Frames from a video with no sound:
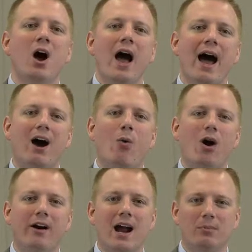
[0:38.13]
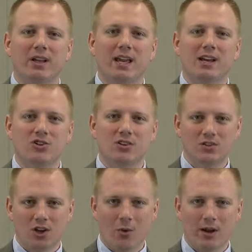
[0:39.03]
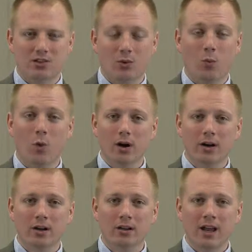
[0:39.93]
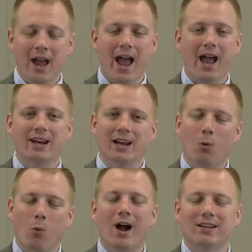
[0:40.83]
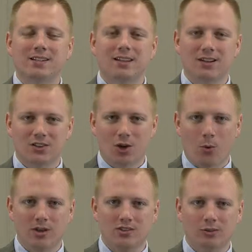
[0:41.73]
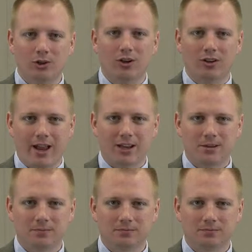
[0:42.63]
how our application is going to work and what it is going to look like.